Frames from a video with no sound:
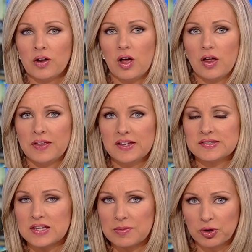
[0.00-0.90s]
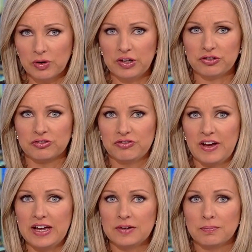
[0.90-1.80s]
all this, the immigration
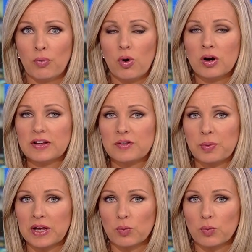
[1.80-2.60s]
fight and more, let's bring in